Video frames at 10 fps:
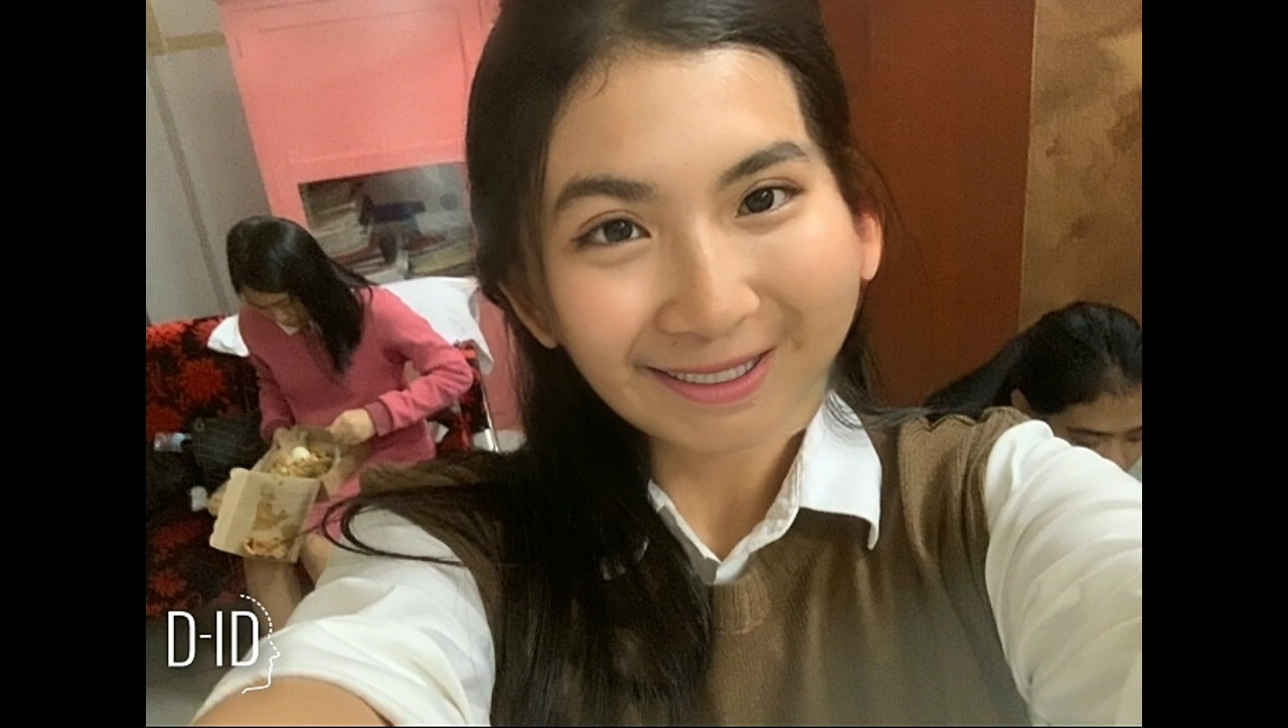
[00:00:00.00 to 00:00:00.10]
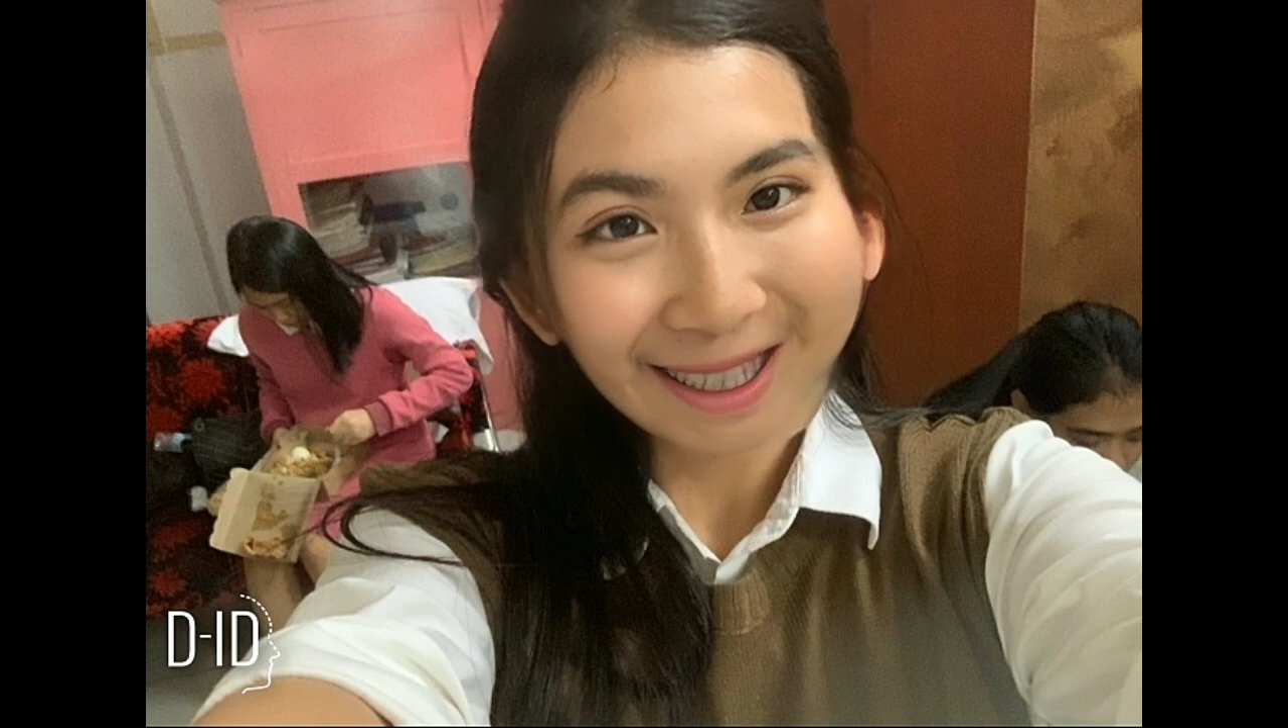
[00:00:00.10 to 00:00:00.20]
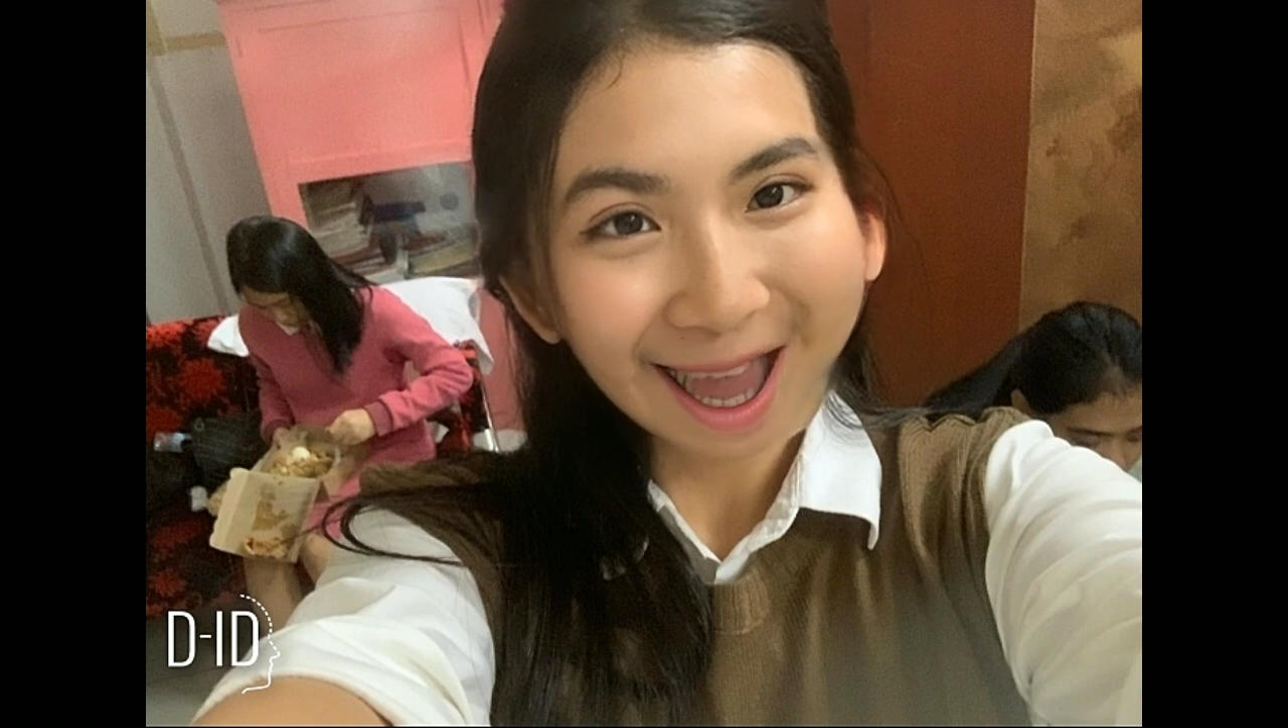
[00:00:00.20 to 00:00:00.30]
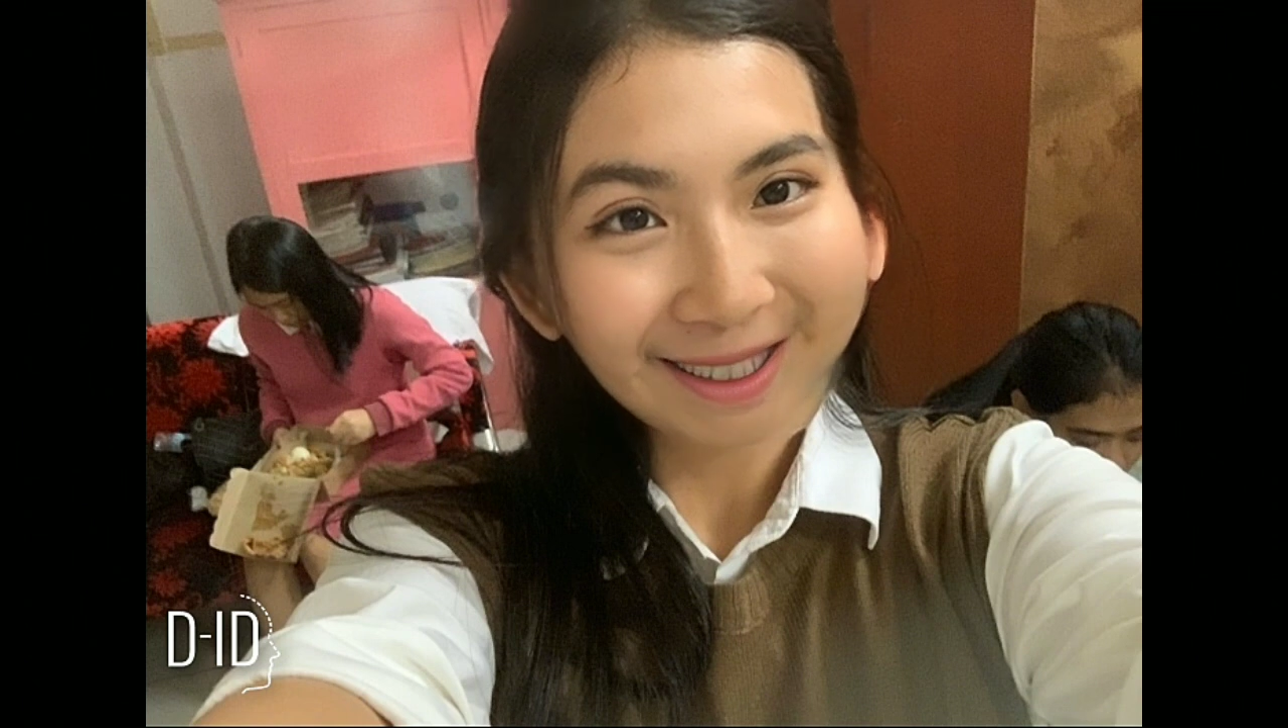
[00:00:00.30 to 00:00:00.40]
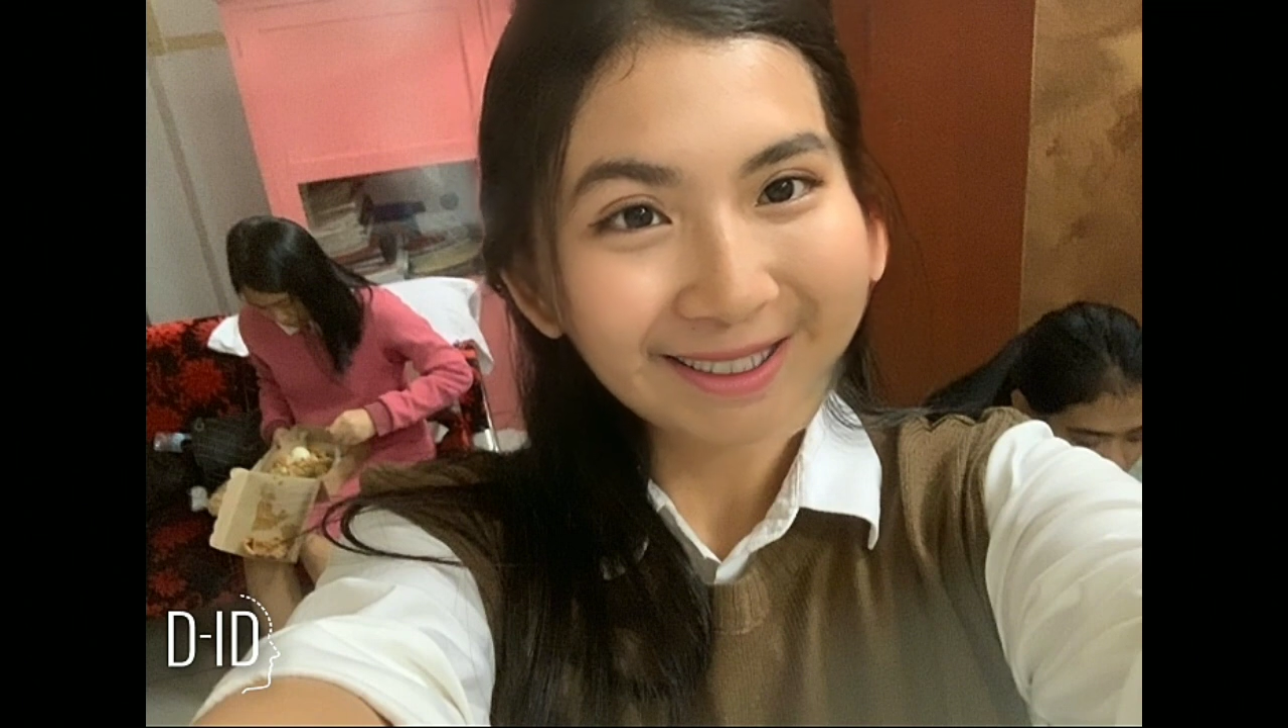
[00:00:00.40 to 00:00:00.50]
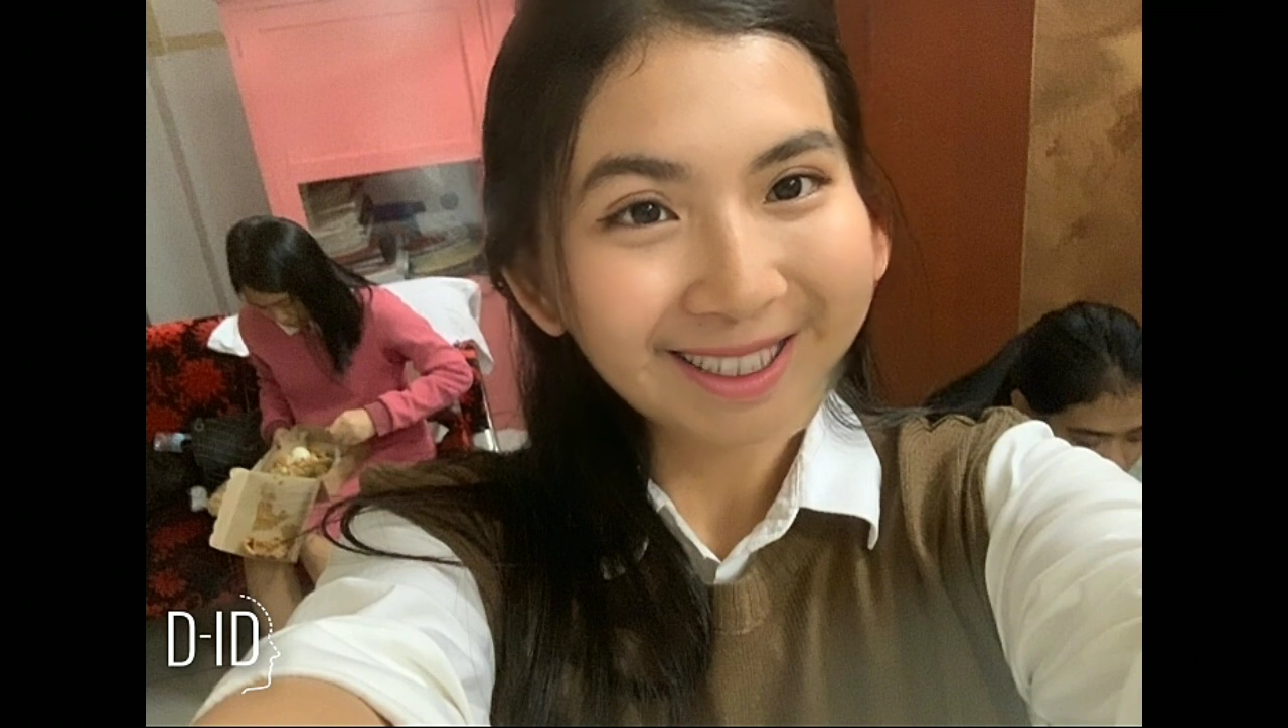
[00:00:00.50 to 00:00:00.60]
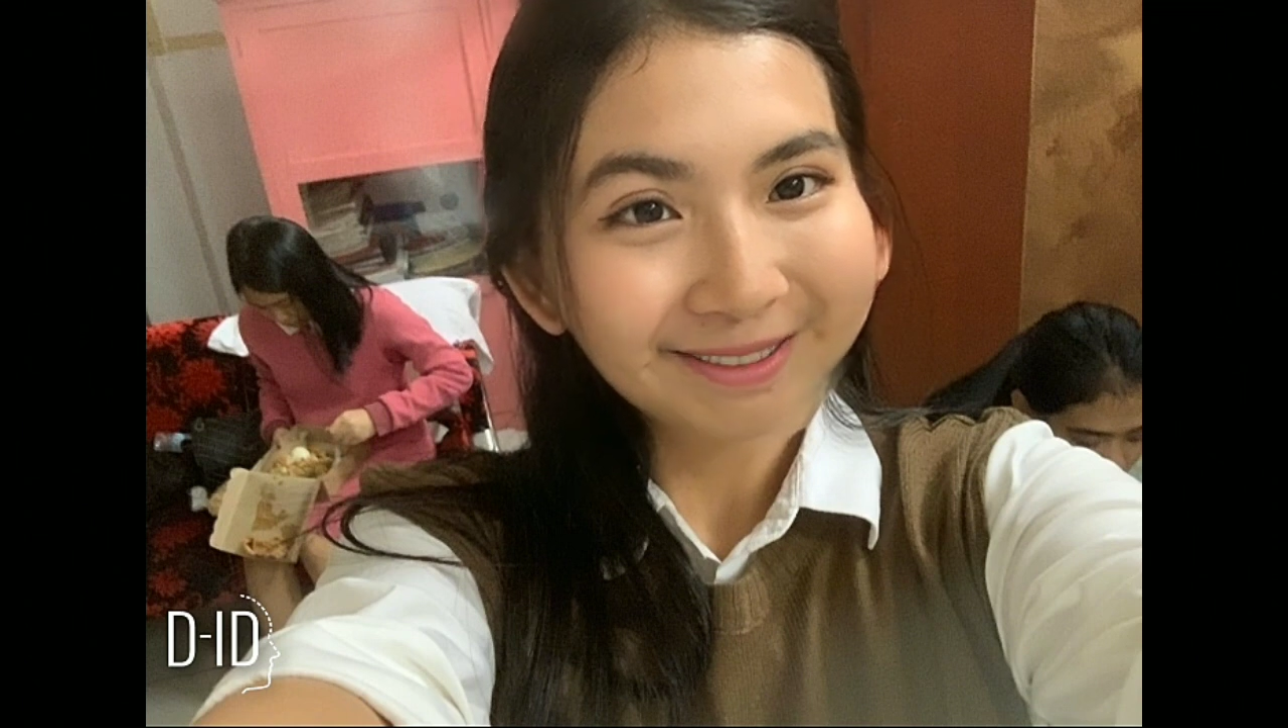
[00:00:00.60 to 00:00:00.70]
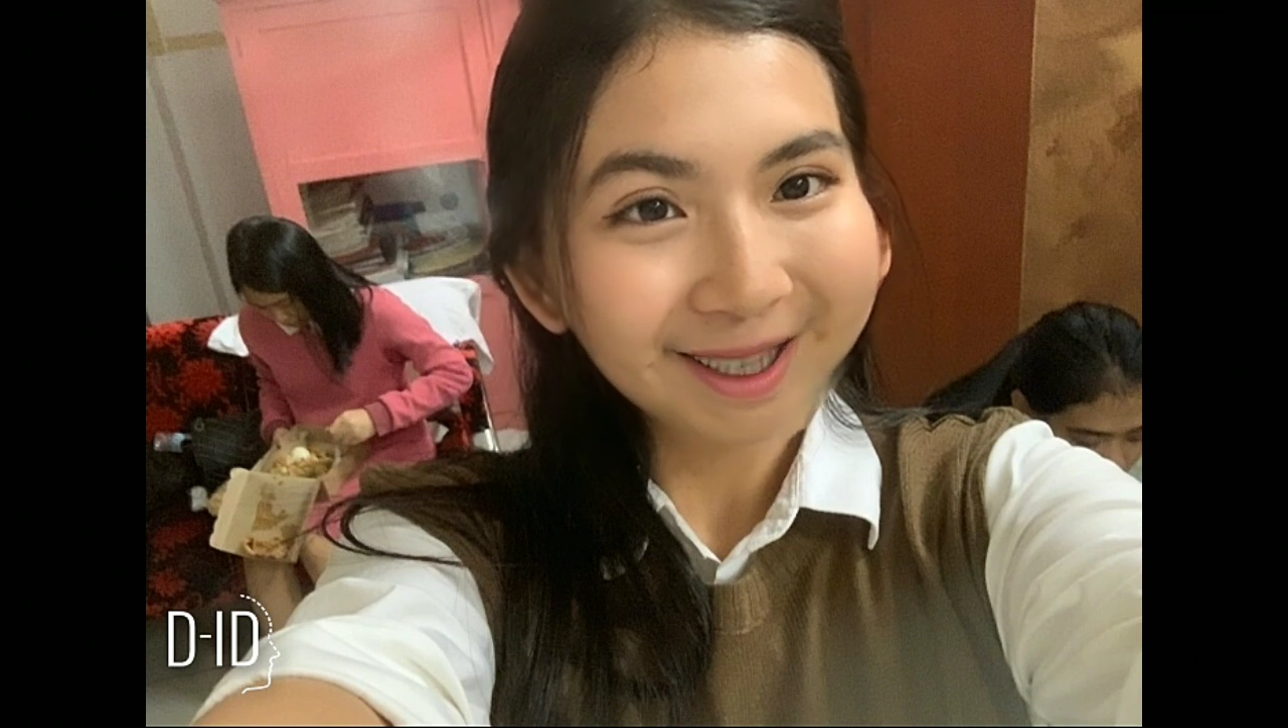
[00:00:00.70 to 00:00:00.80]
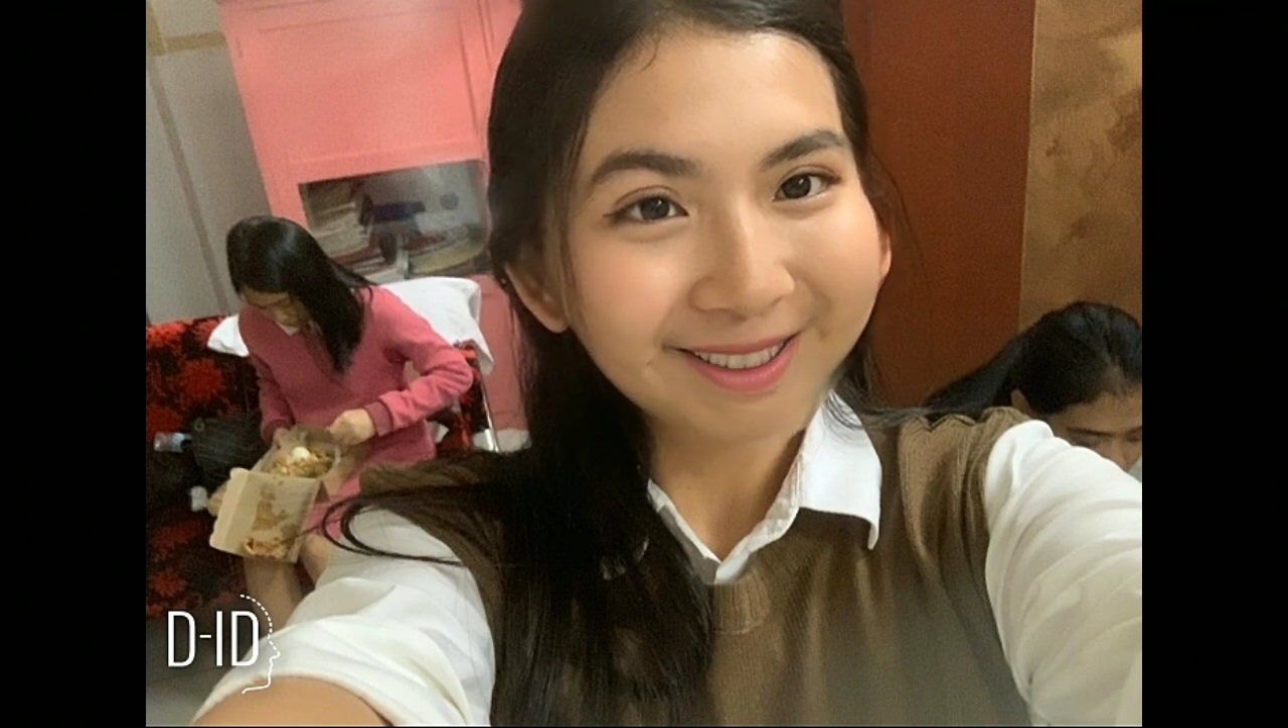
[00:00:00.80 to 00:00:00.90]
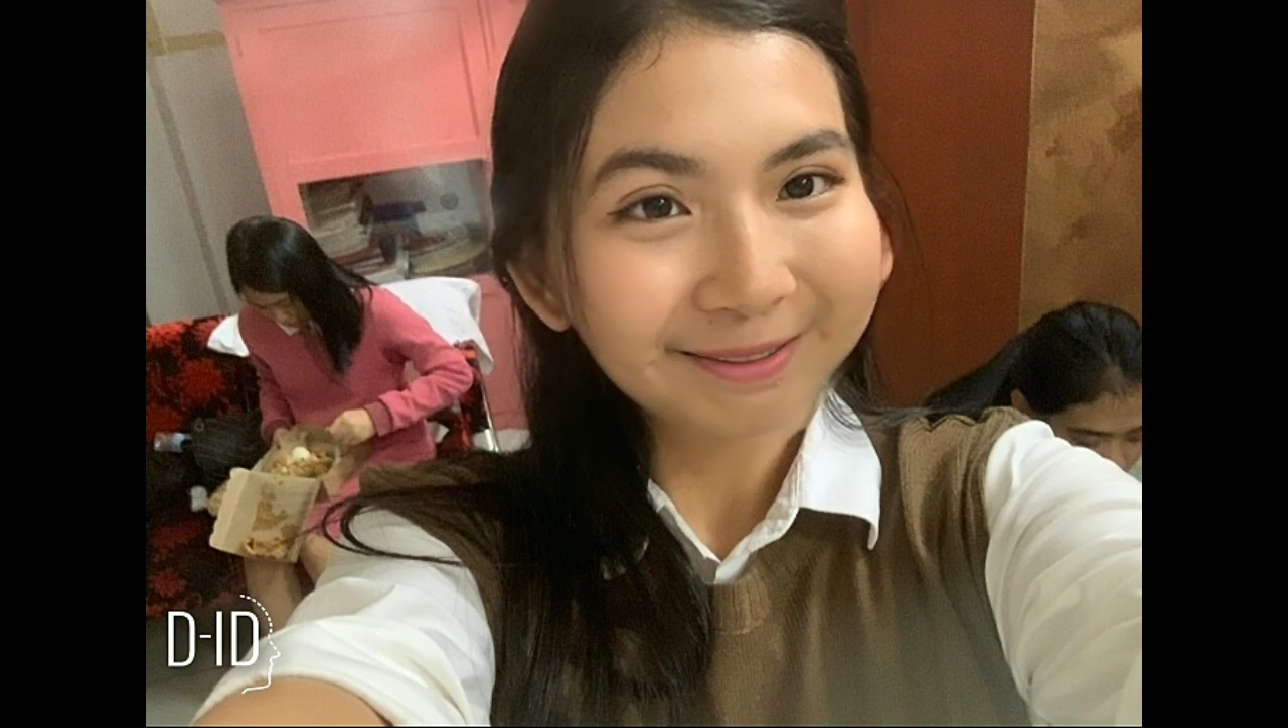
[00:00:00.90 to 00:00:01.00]
and
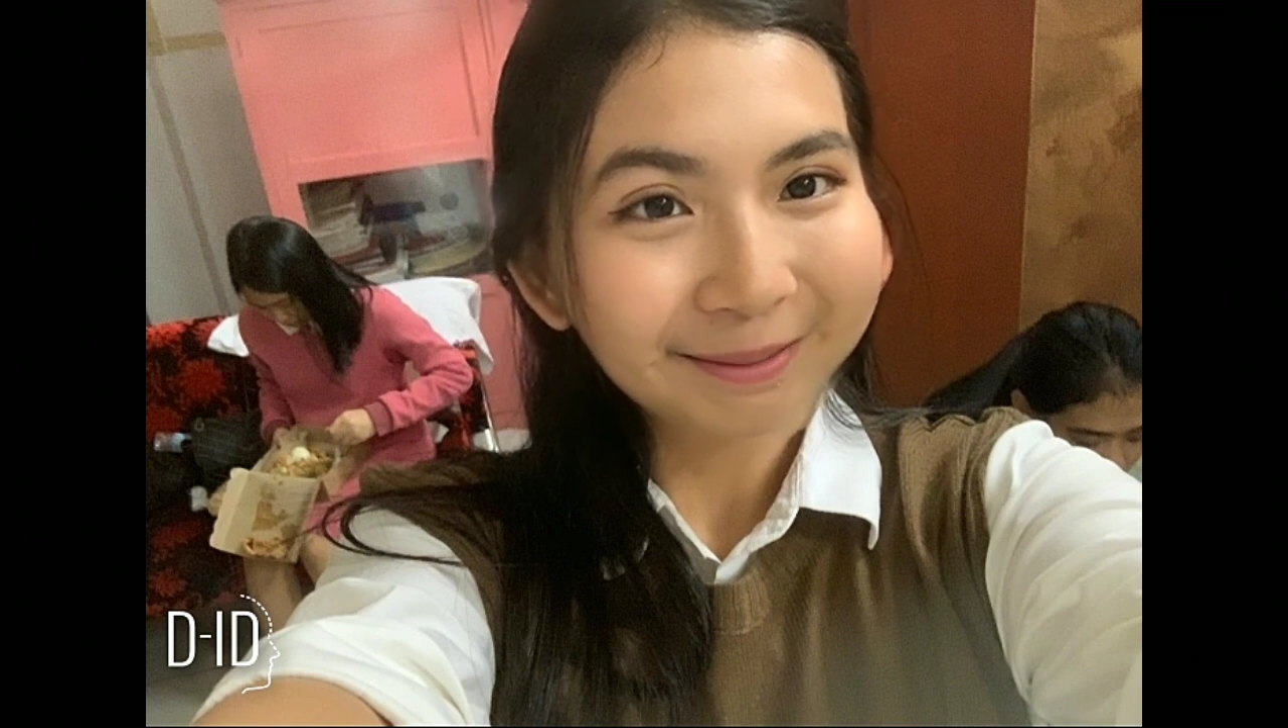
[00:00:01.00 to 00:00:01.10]
analyze vast